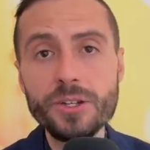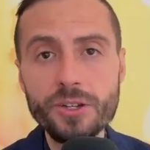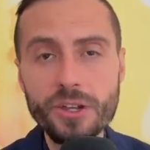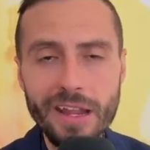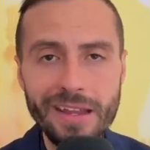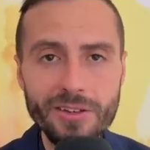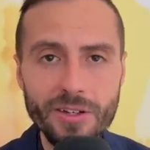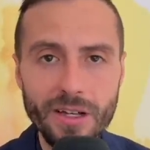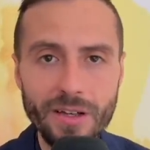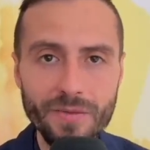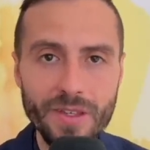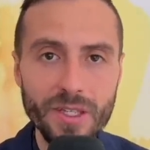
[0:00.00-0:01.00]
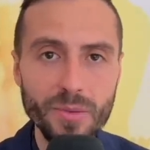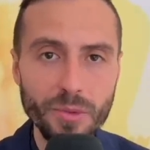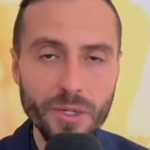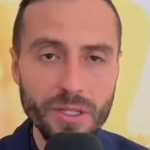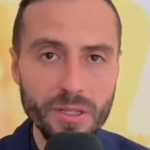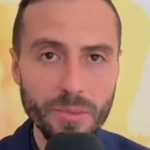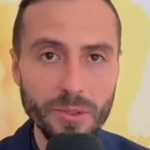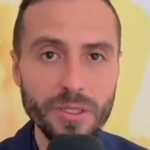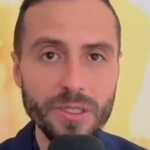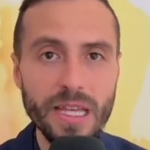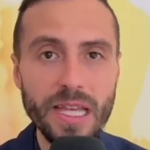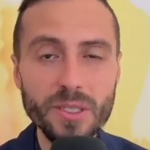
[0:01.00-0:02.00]
change of these
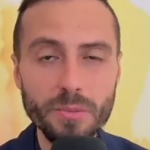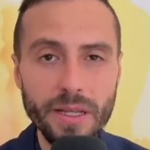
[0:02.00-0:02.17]
principles takes